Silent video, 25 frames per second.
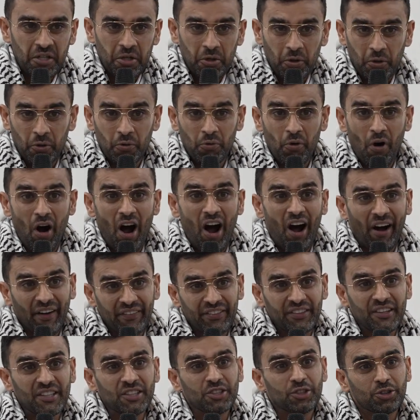who are
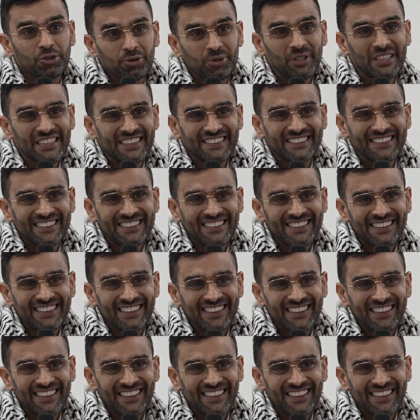on the street